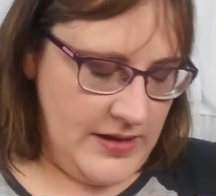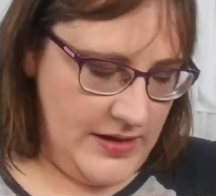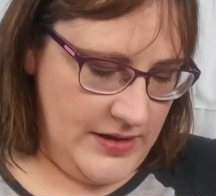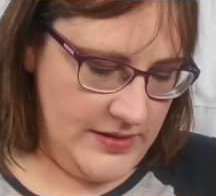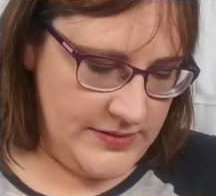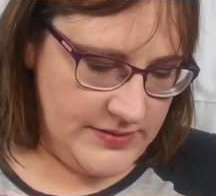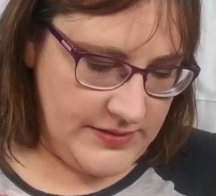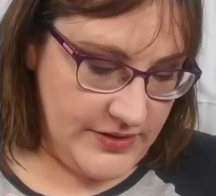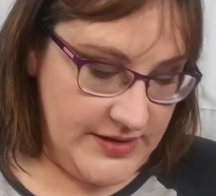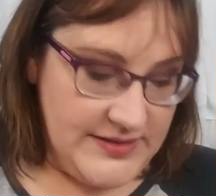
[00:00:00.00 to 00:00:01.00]
And
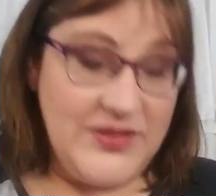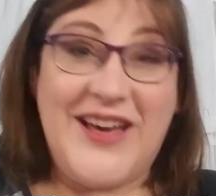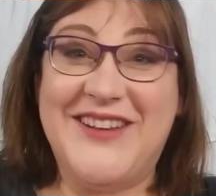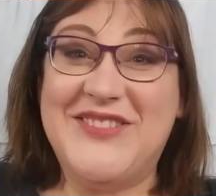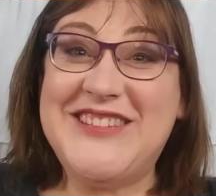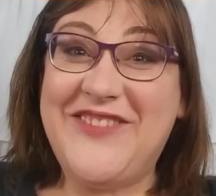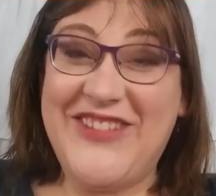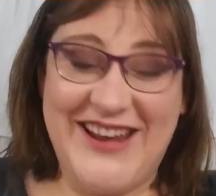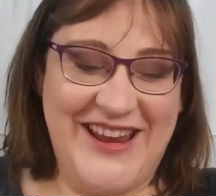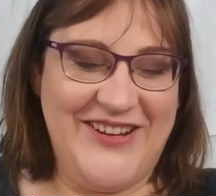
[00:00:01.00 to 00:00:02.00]
there is a lot of stuff
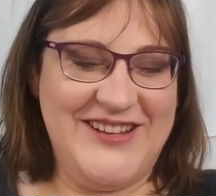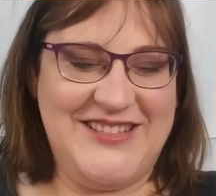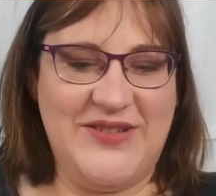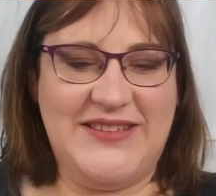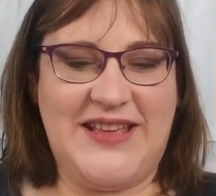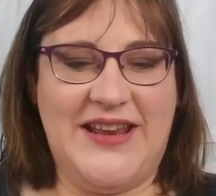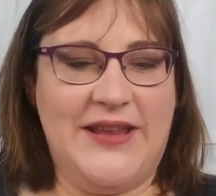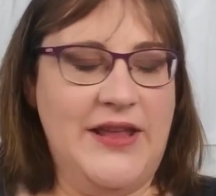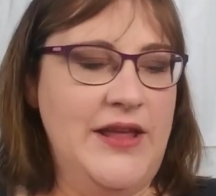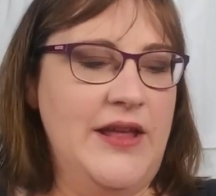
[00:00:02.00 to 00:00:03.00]
in here. It's so
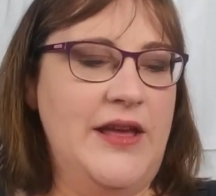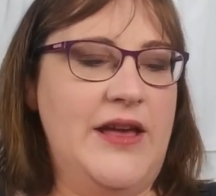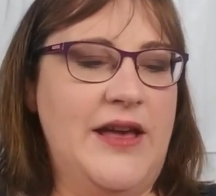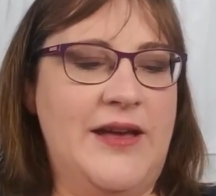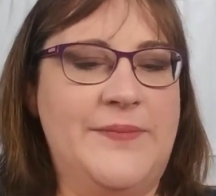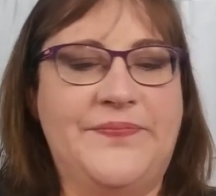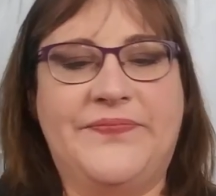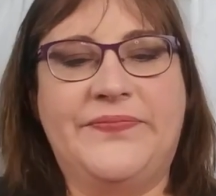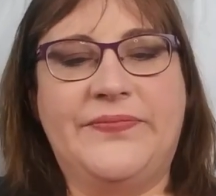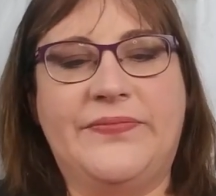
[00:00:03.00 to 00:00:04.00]
exciting.
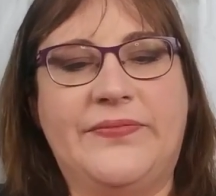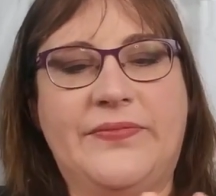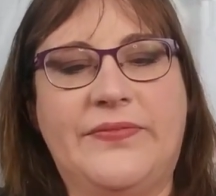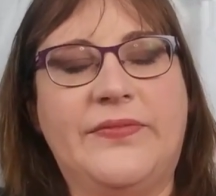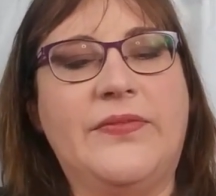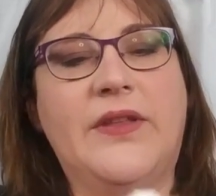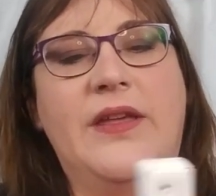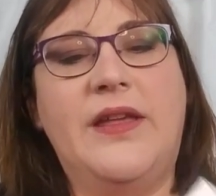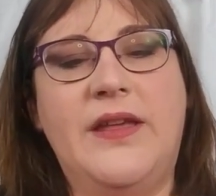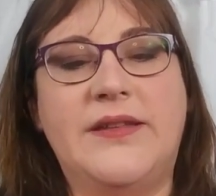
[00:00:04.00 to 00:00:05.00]
Um,
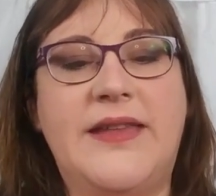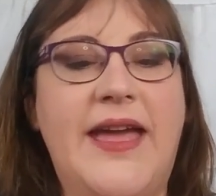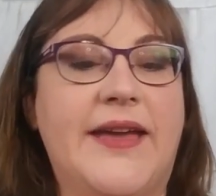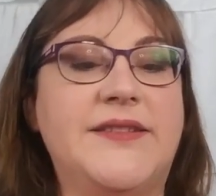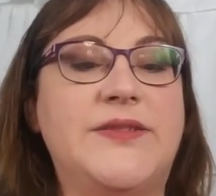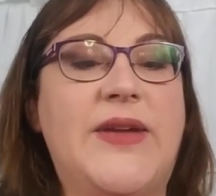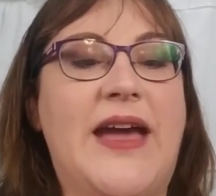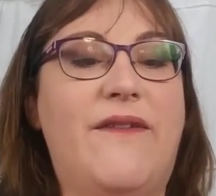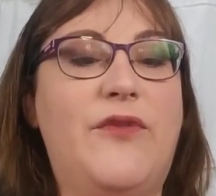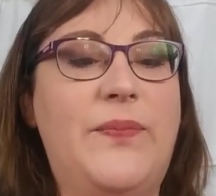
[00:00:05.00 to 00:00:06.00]
next, we
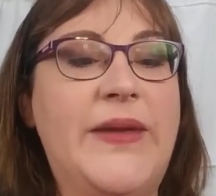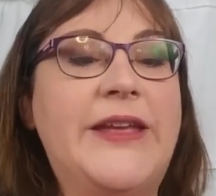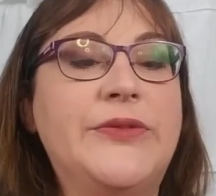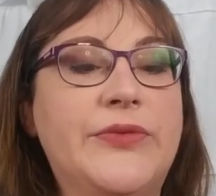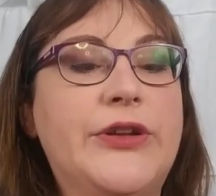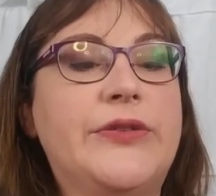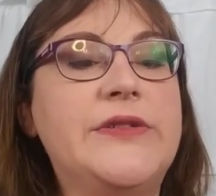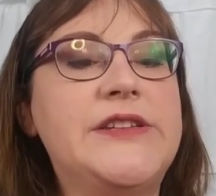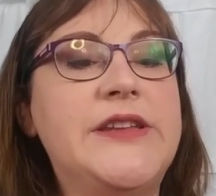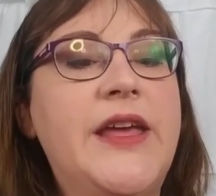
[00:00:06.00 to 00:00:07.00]
have
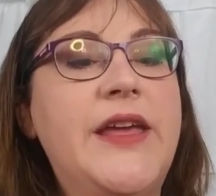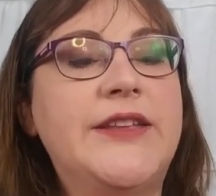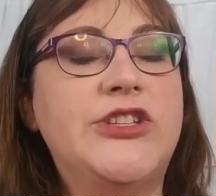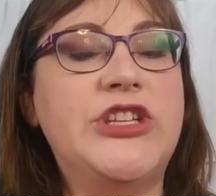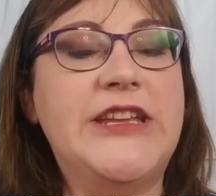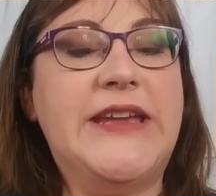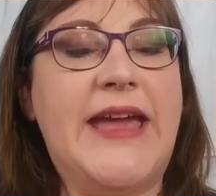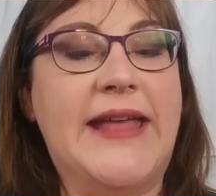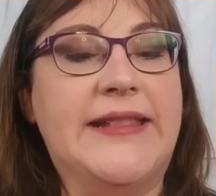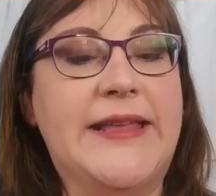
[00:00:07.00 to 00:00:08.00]
Beetroot Cheek
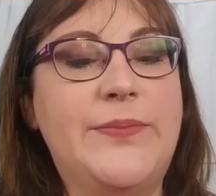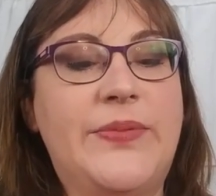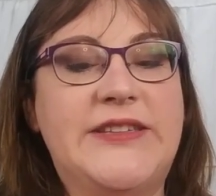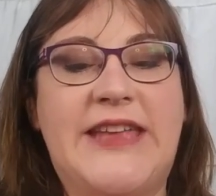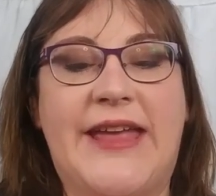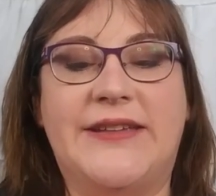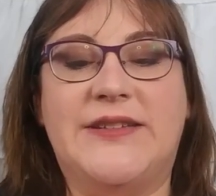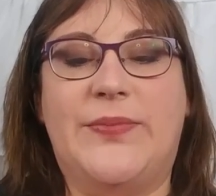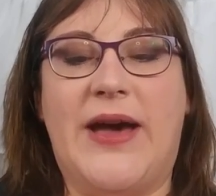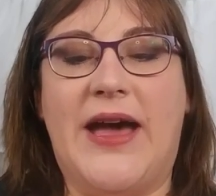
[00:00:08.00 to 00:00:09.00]
and Lip
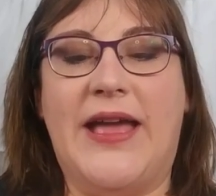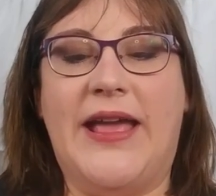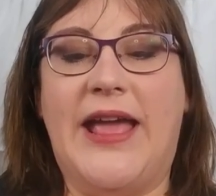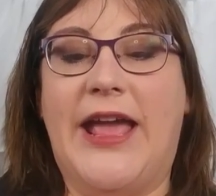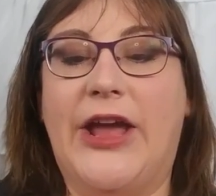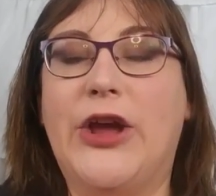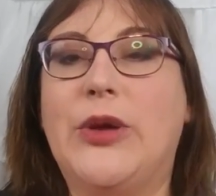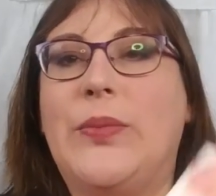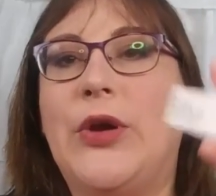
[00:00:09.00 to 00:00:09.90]
Tint by Ere